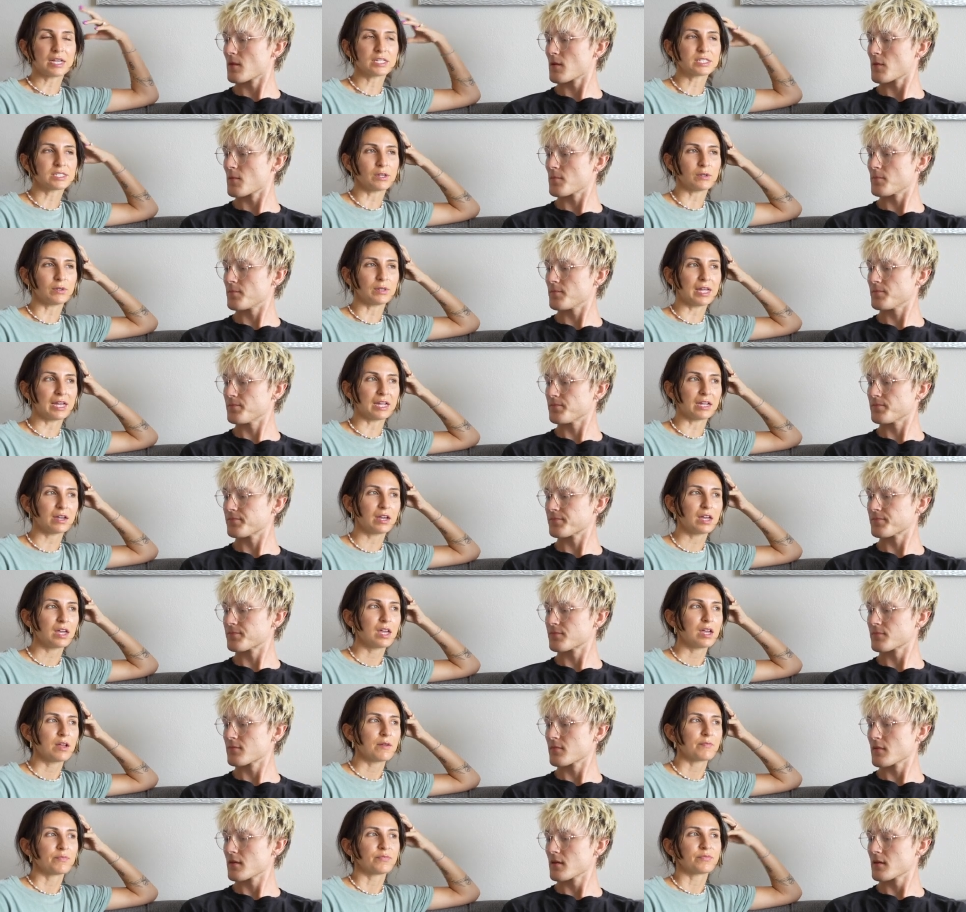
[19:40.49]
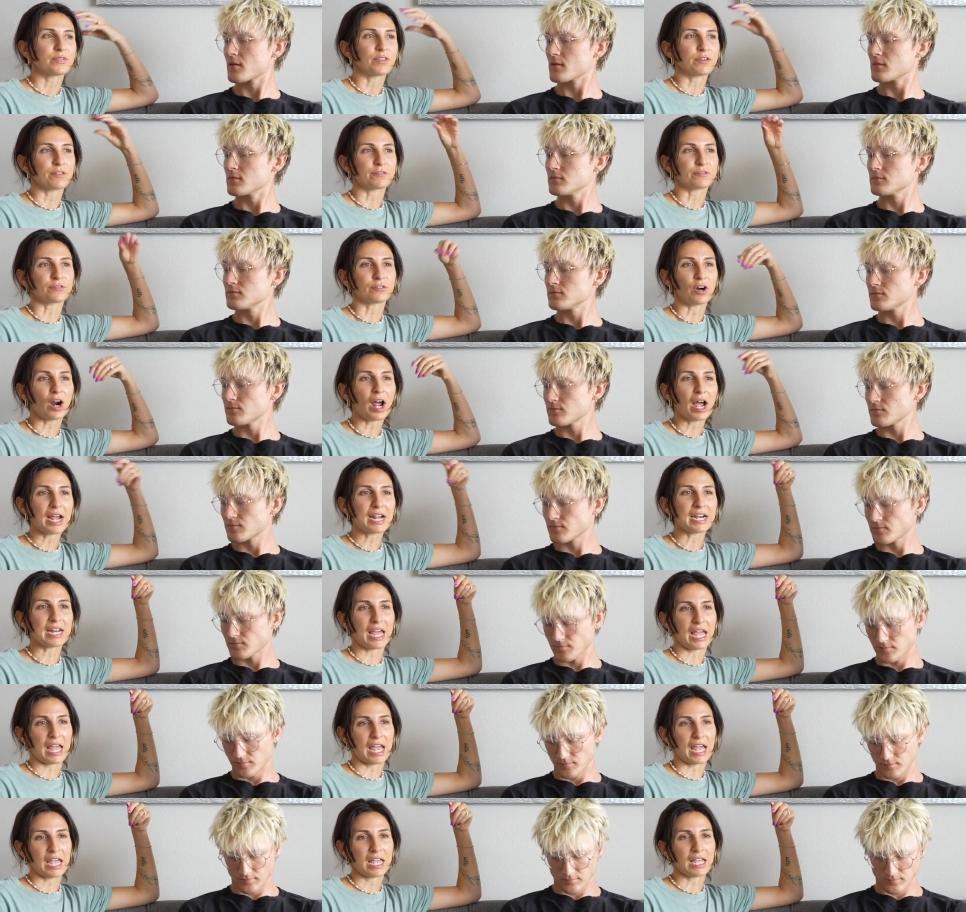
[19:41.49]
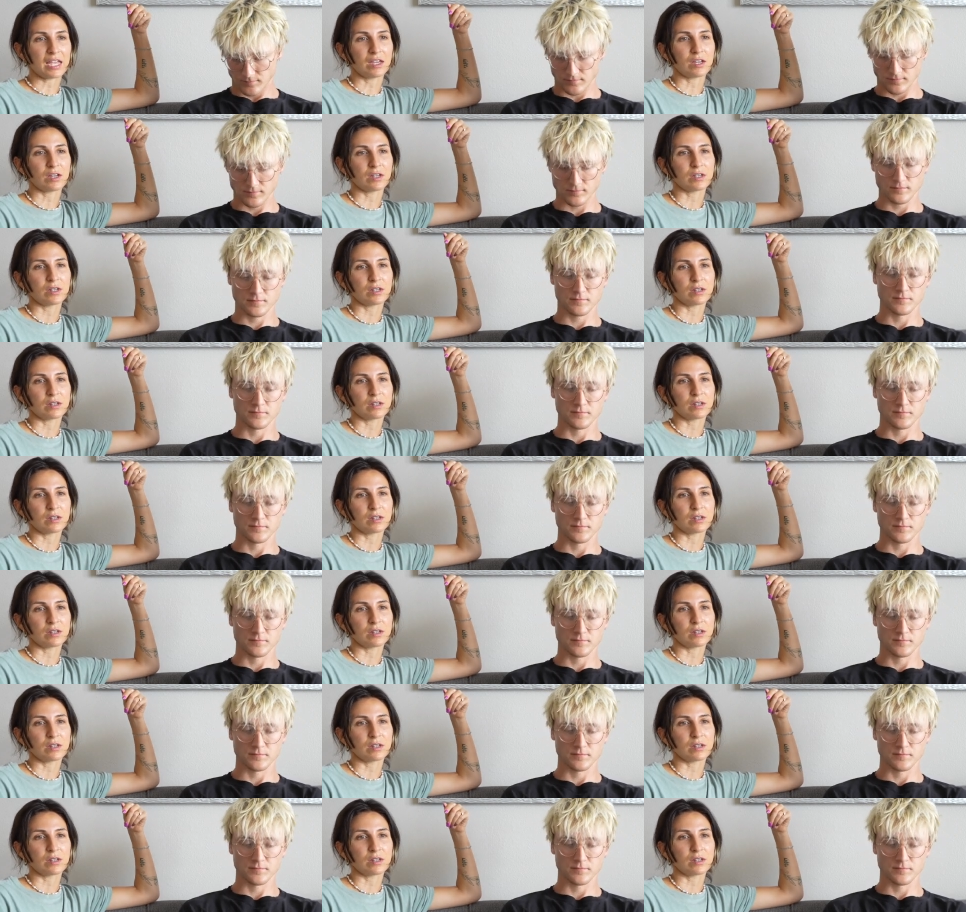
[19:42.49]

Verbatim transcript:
Speaker 1: So like the Friday